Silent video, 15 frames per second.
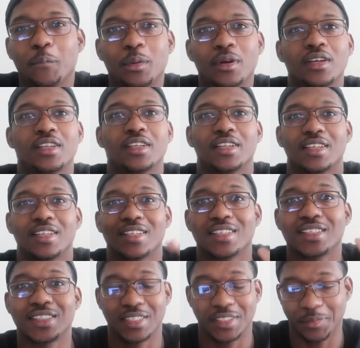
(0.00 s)
But
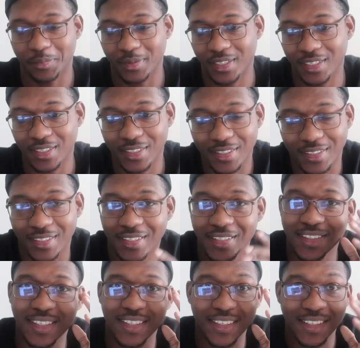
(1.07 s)
listen, man,
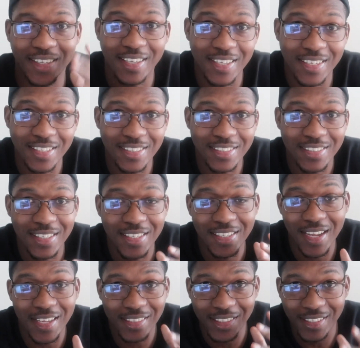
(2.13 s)
the ladies, he
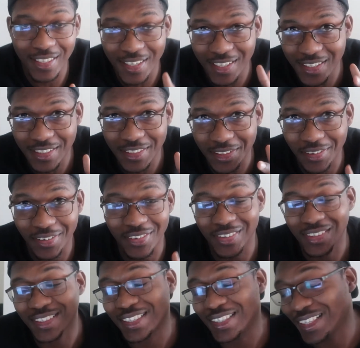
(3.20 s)
got the ladies
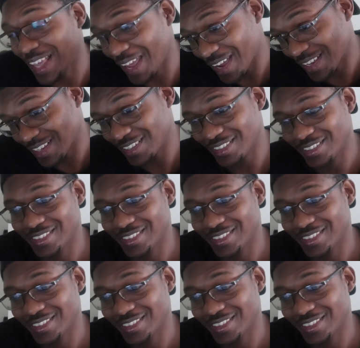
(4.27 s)
on deck.